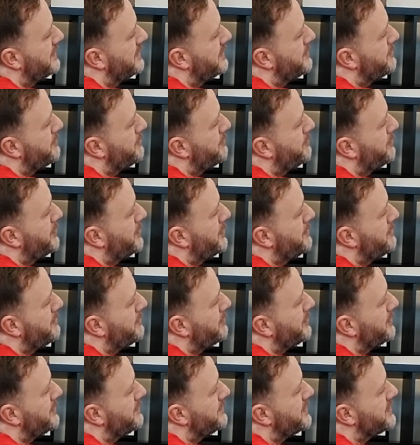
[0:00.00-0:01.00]
The
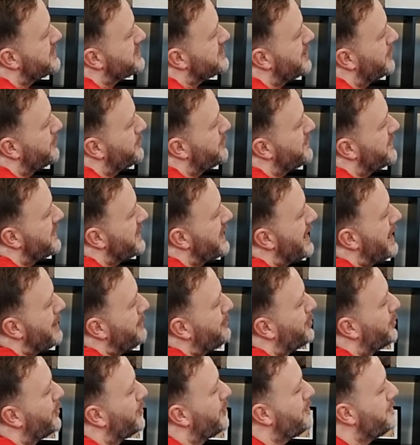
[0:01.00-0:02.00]
bump of the top of the
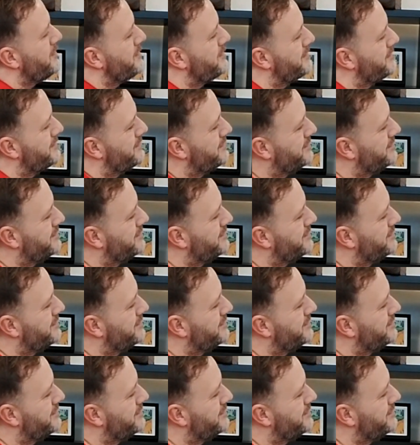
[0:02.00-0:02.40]
apple,